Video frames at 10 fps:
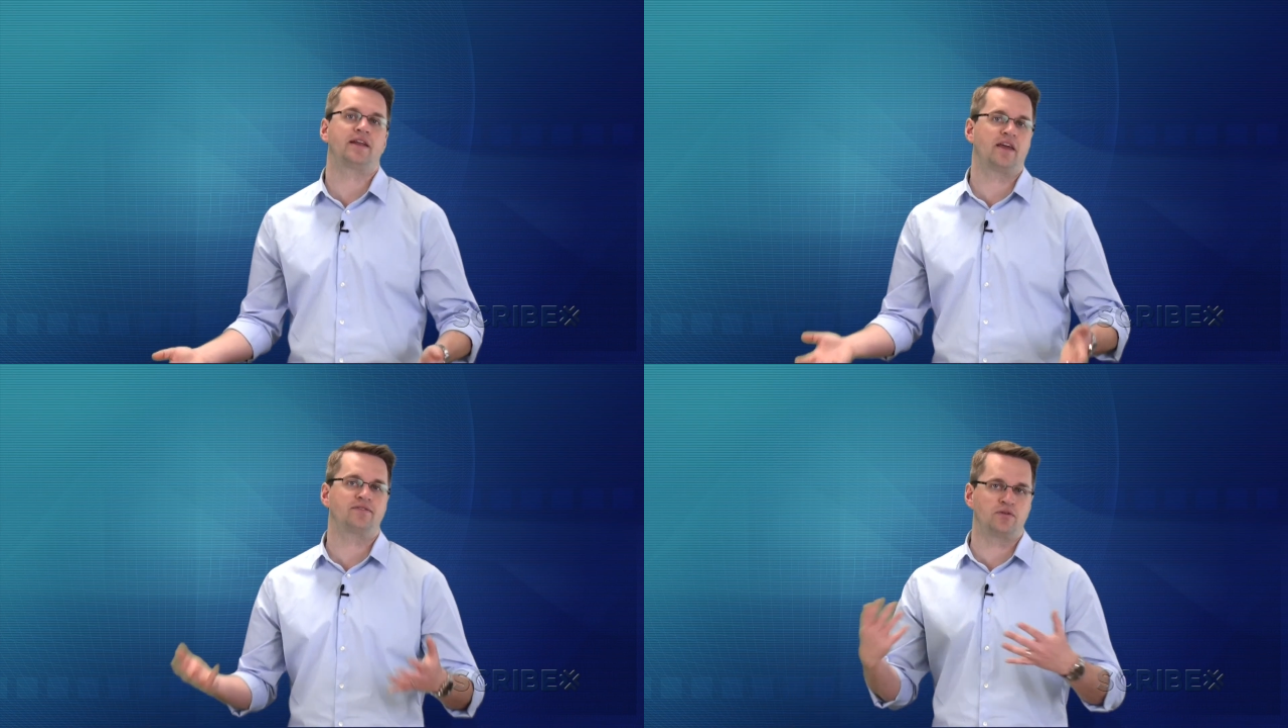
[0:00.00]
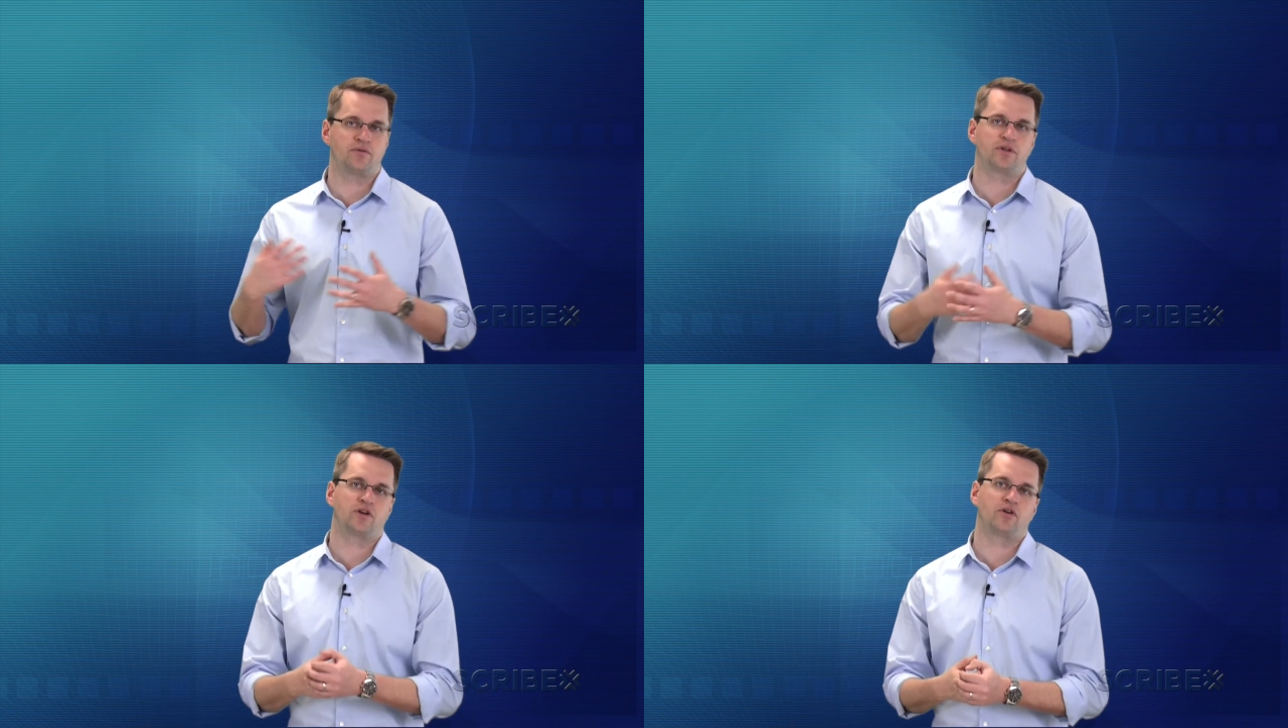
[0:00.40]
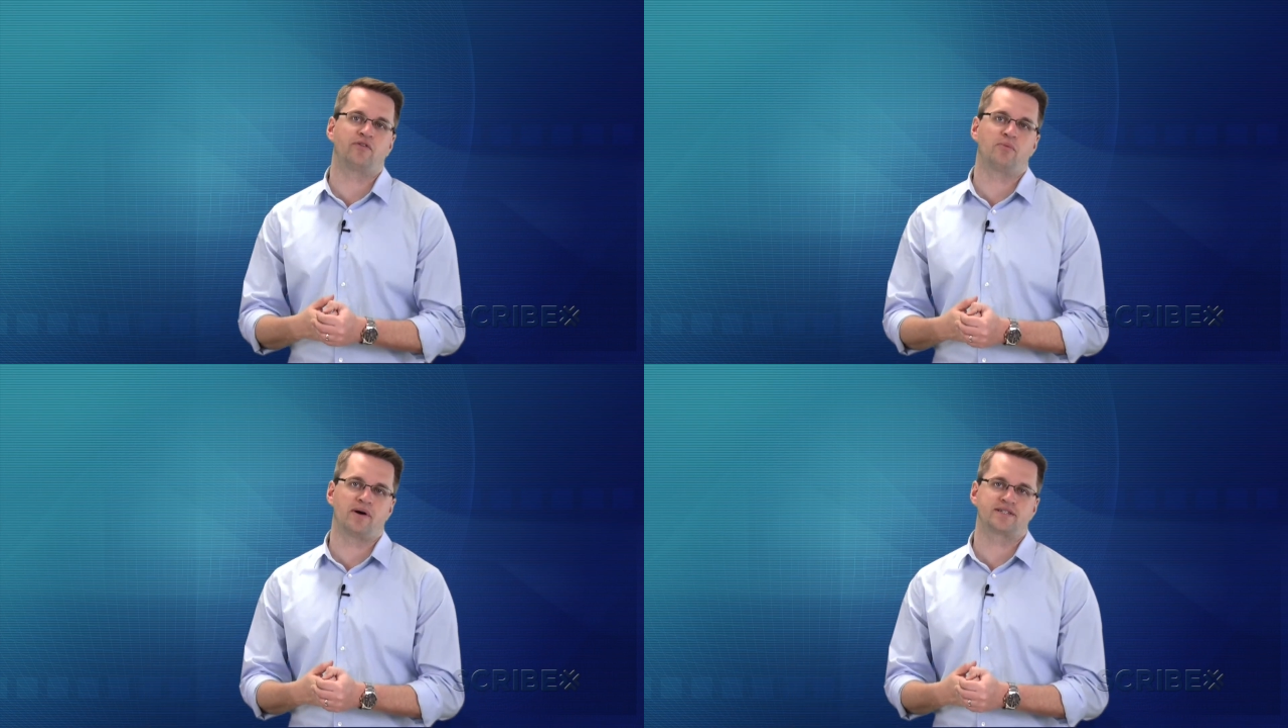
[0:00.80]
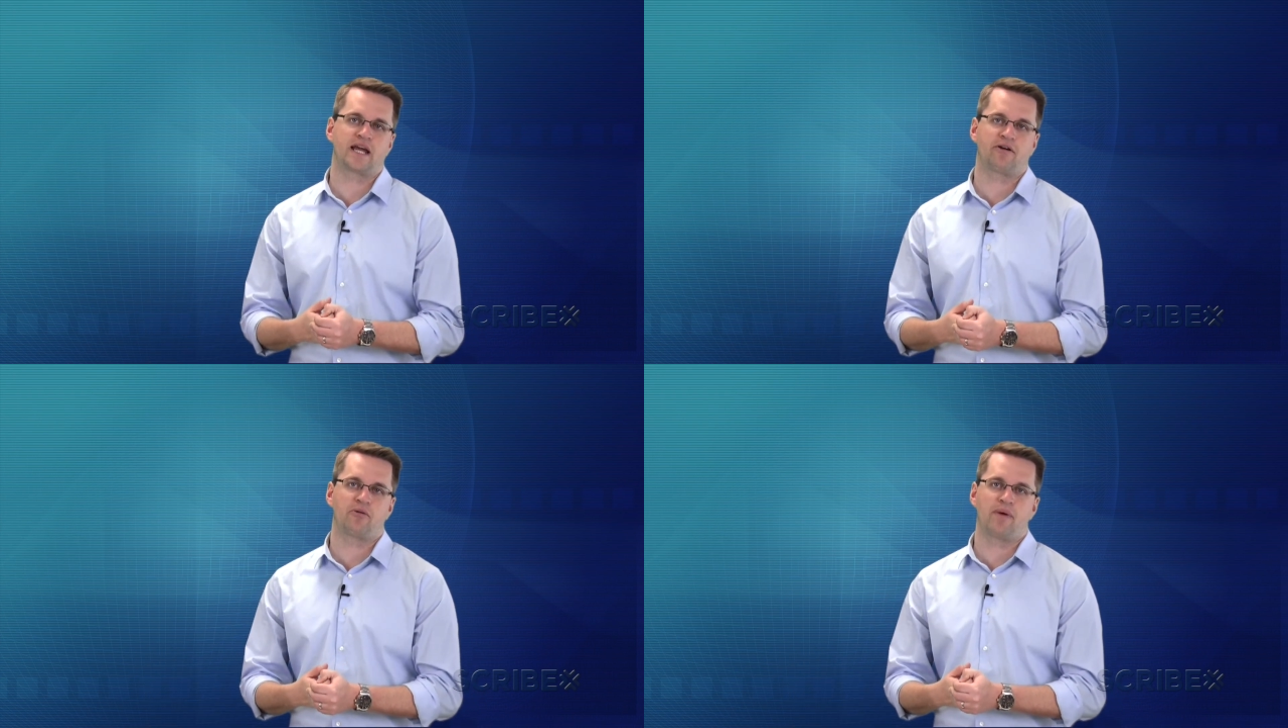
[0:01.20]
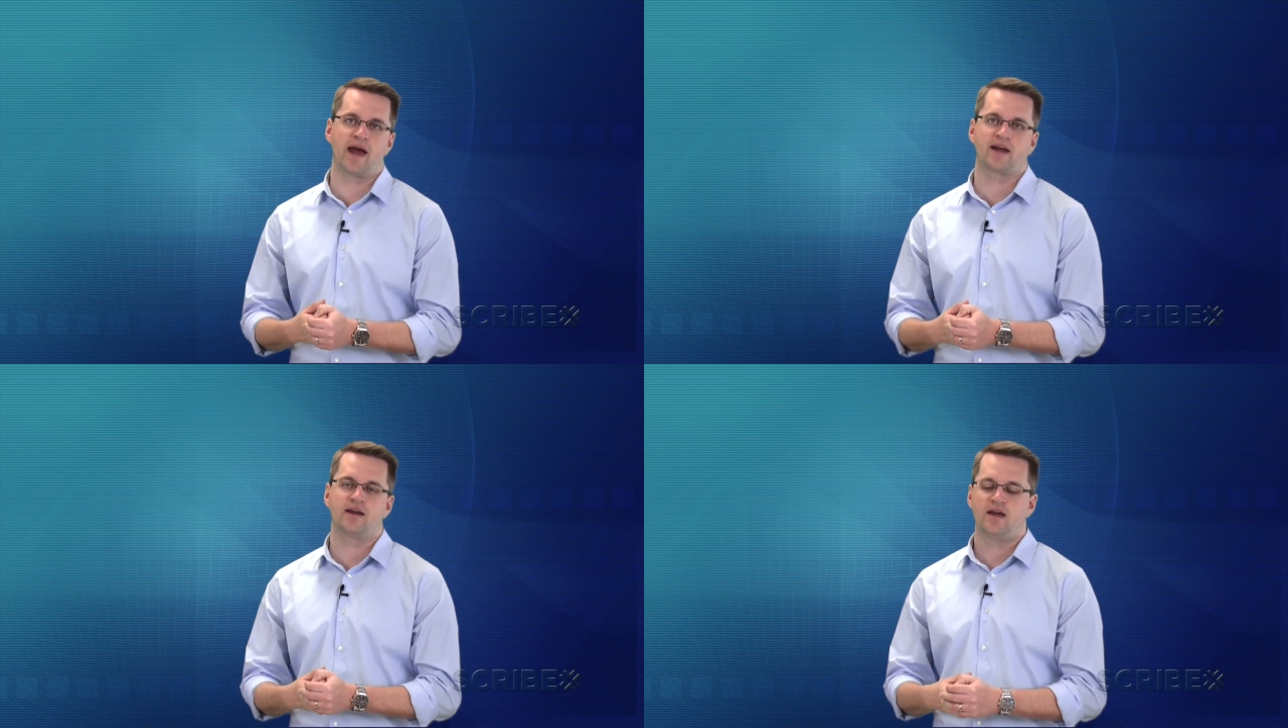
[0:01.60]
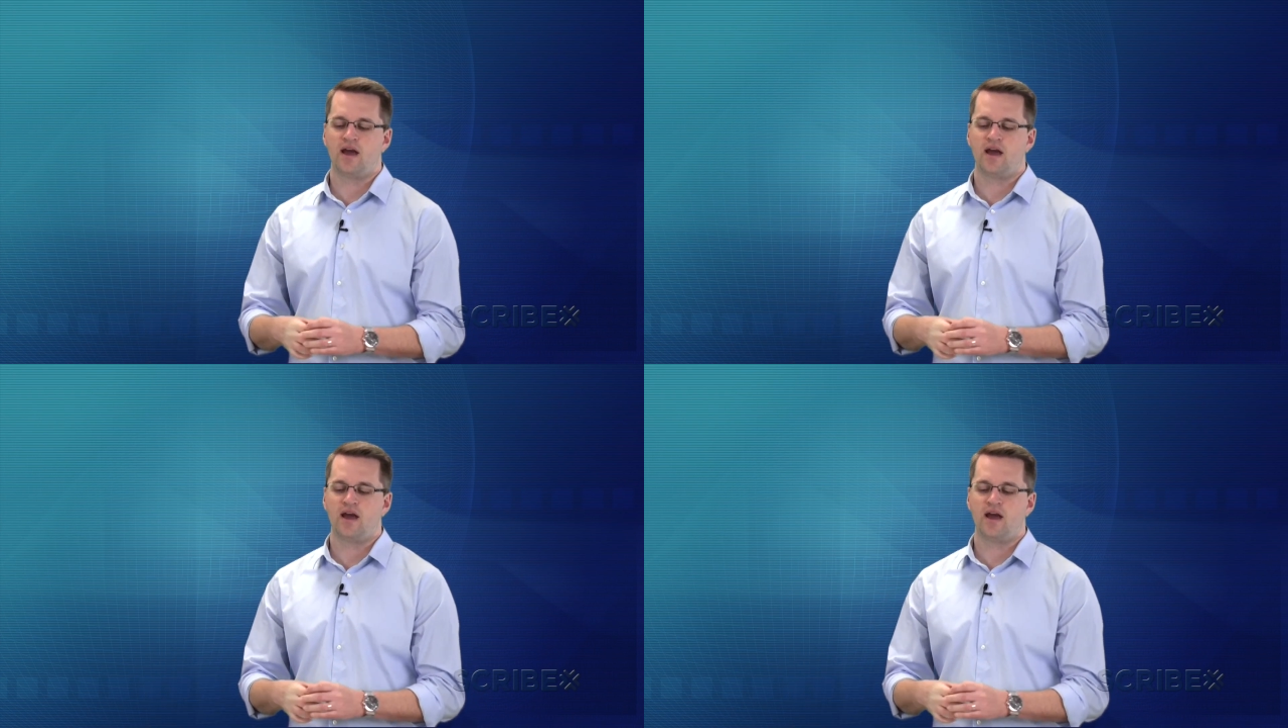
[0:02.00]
It gives you a really good, robust error back.